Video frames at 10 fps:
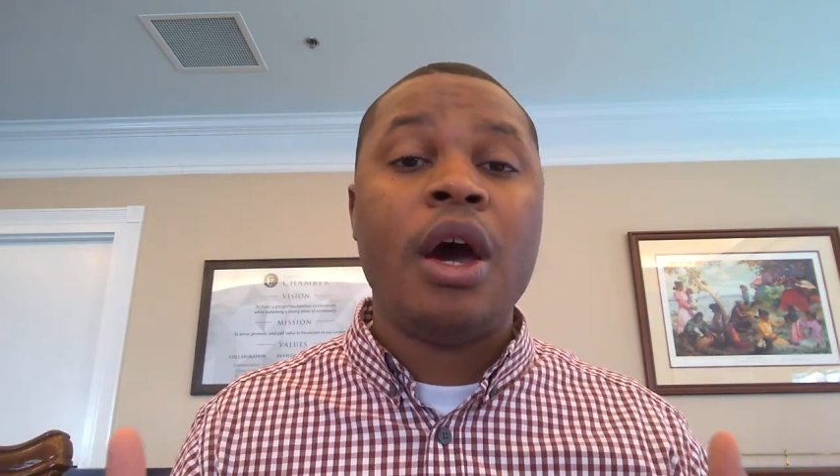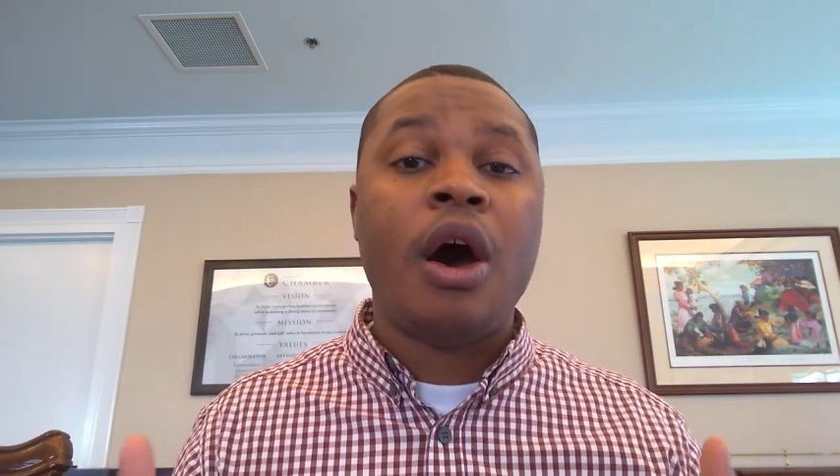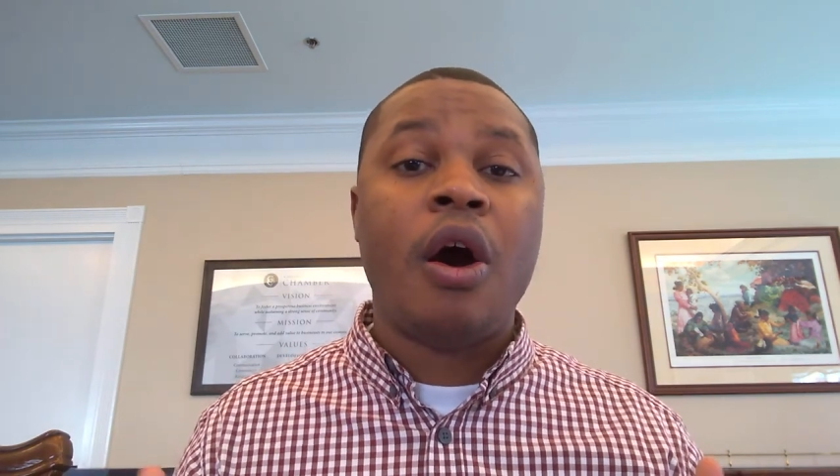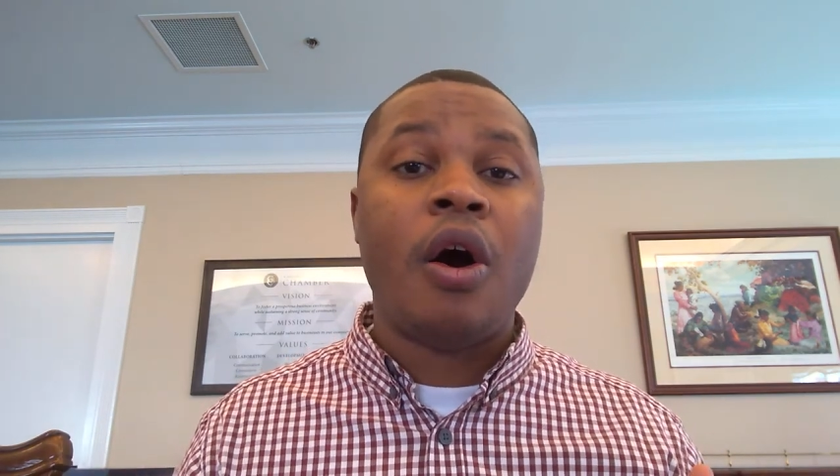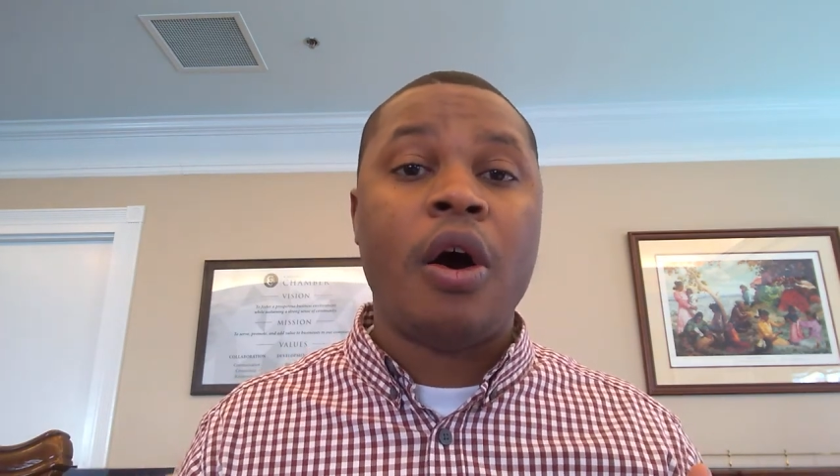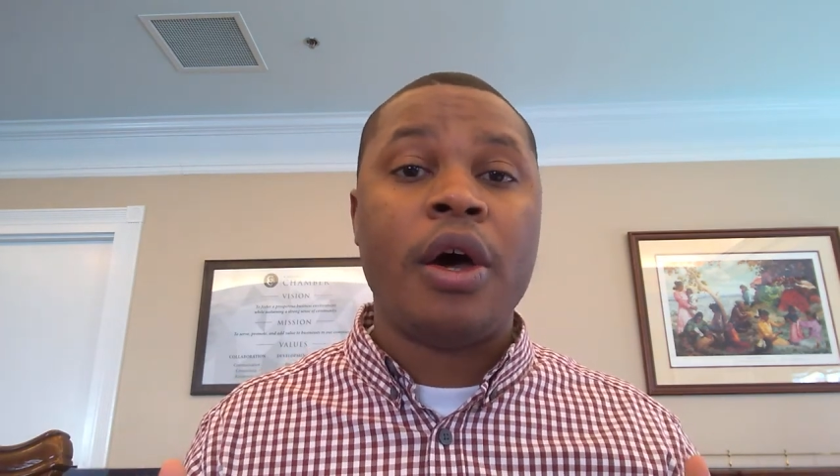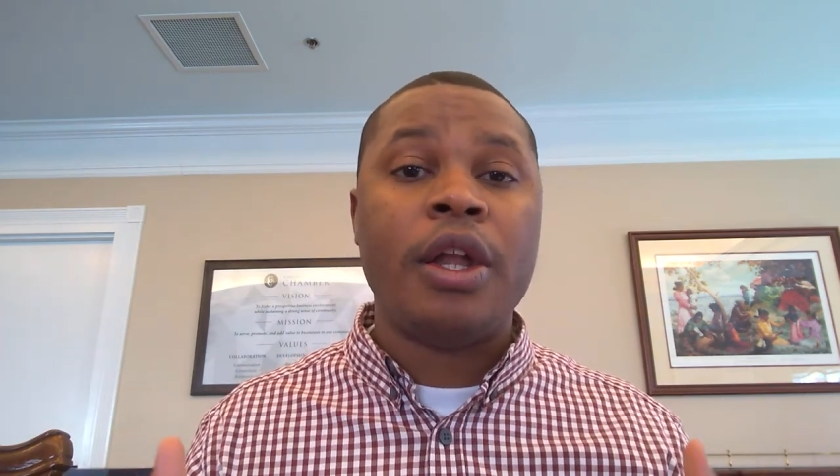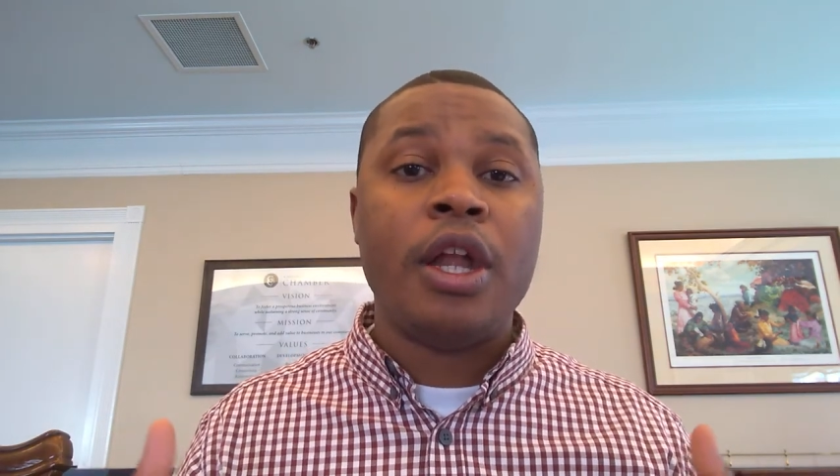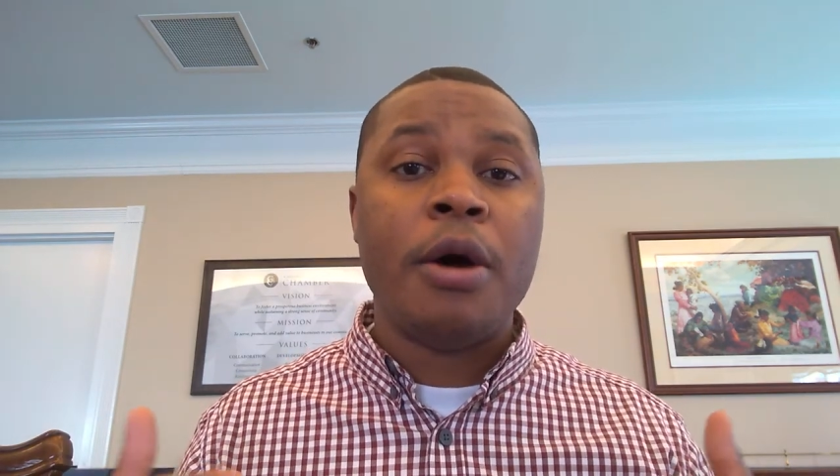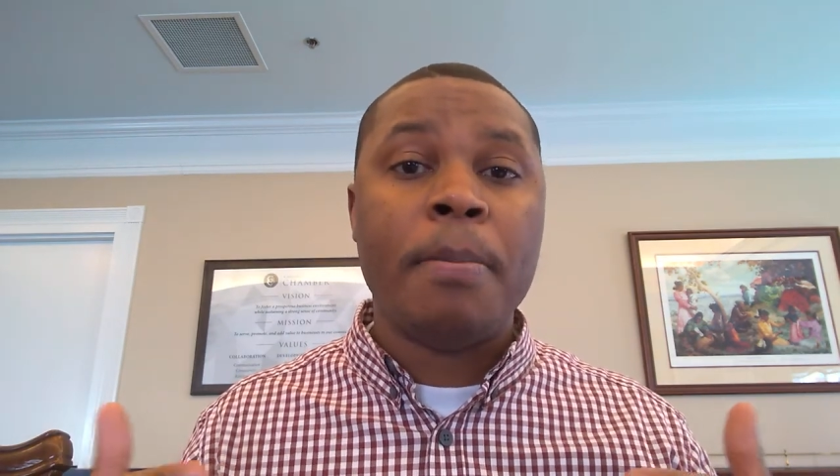
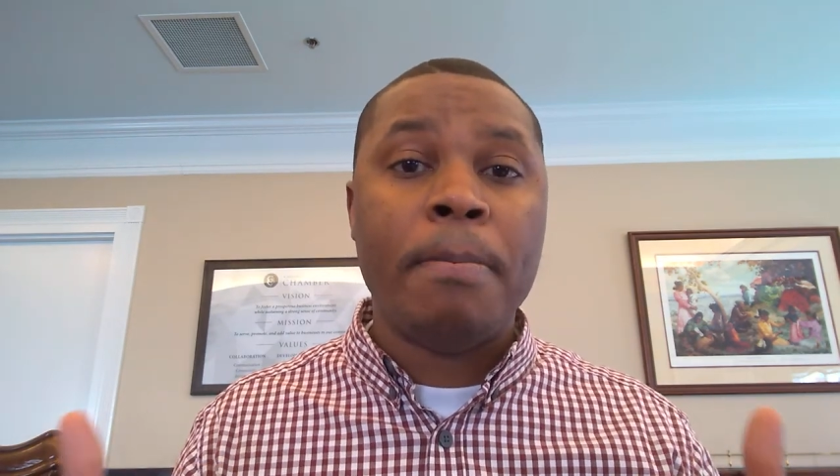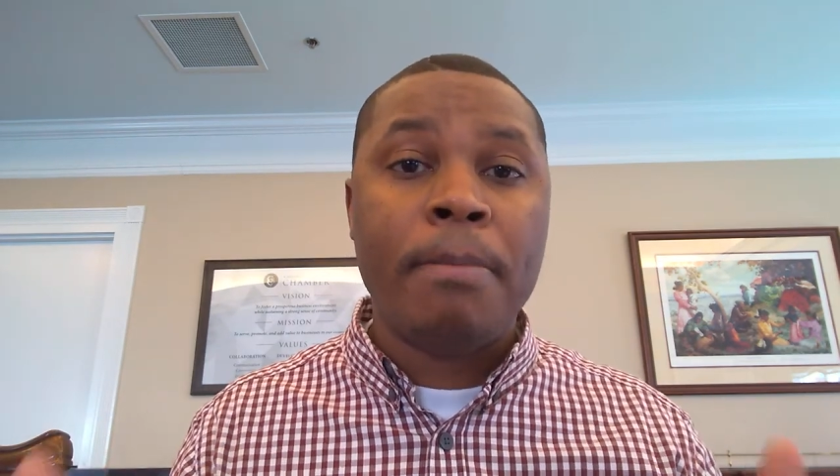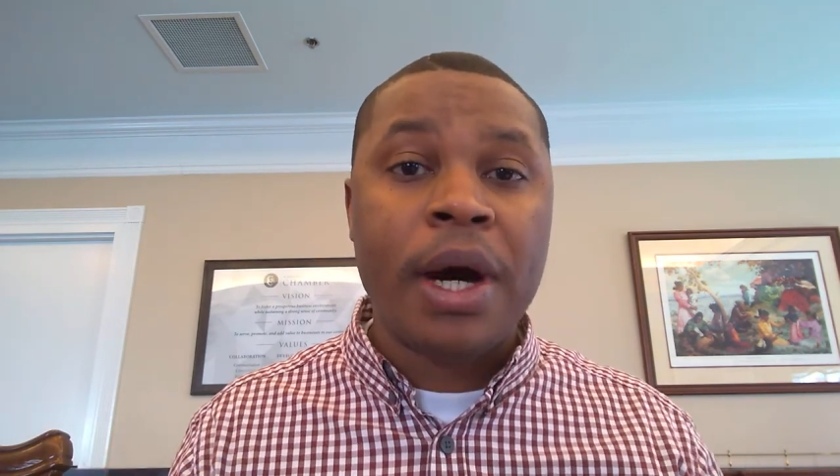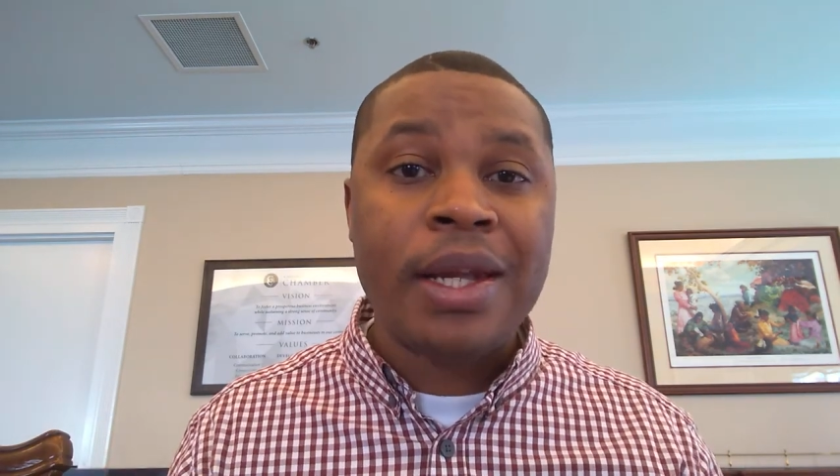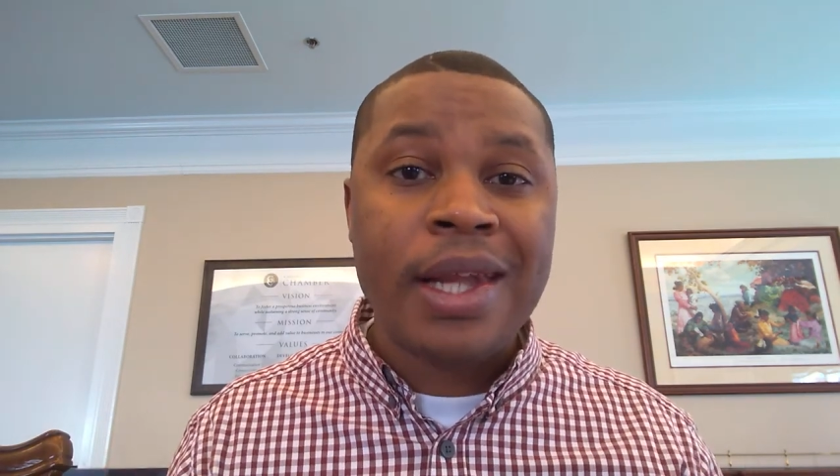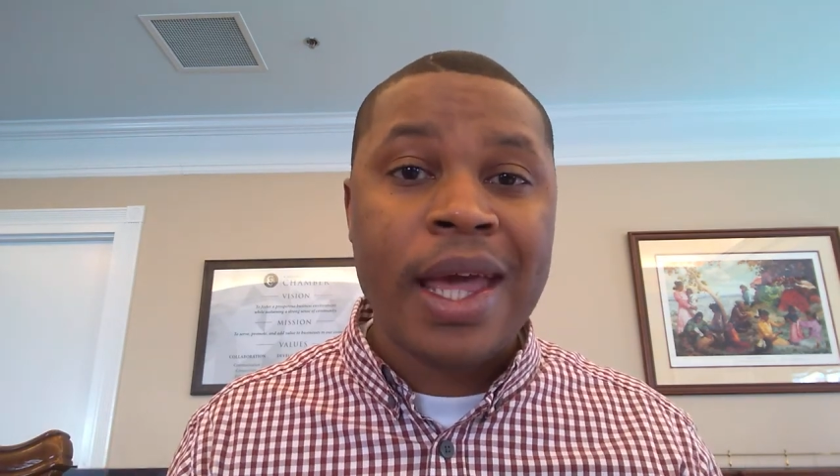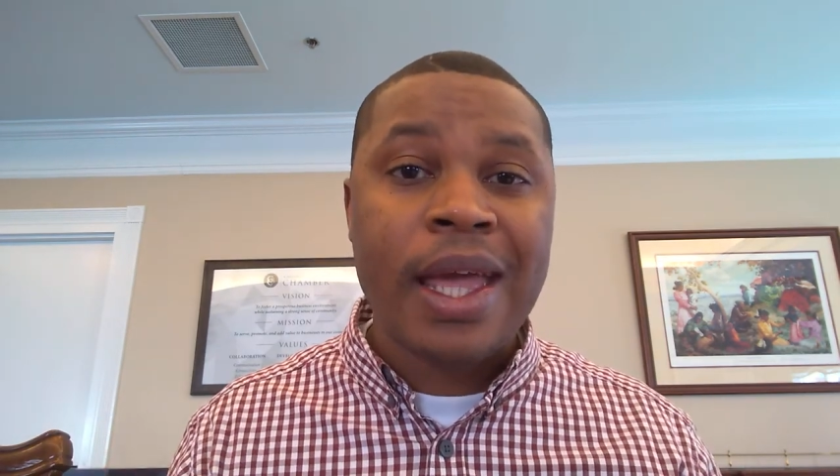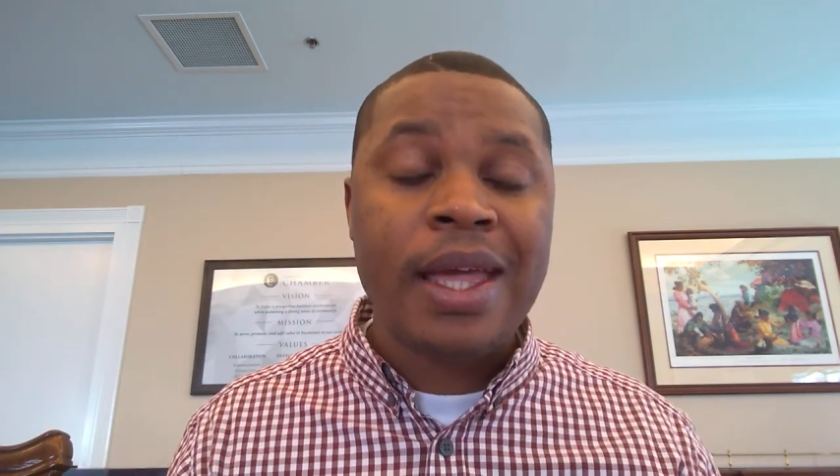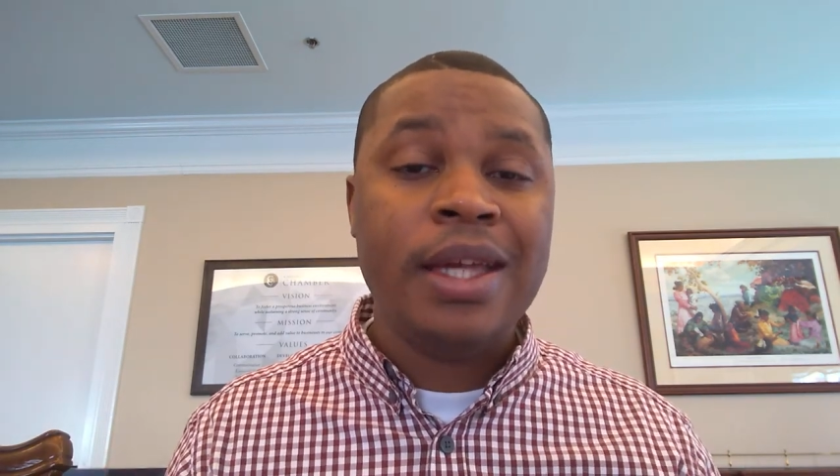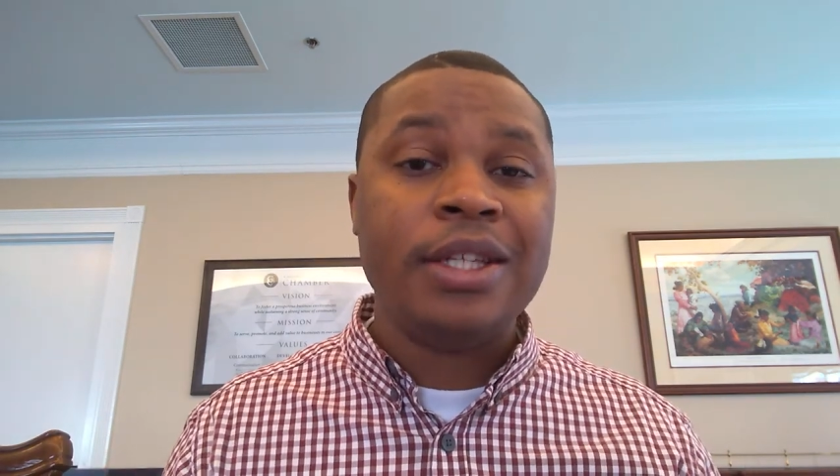on
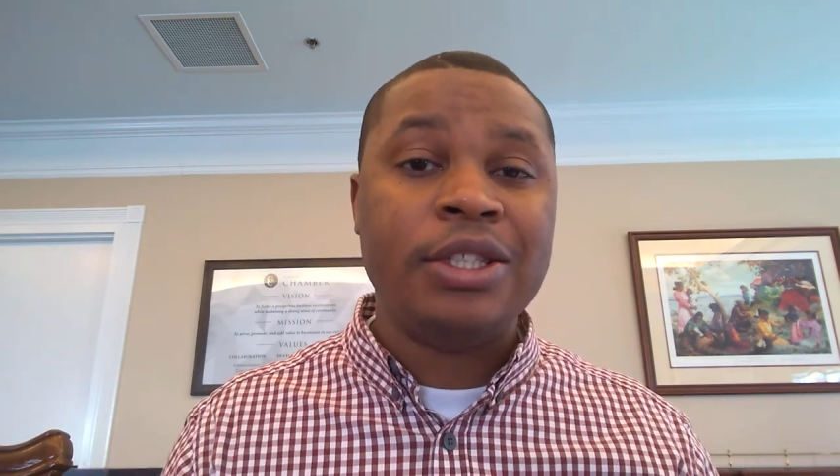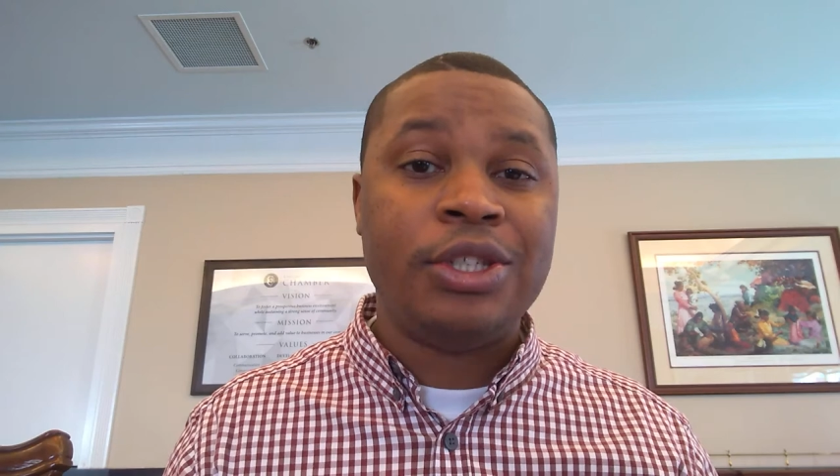Monday,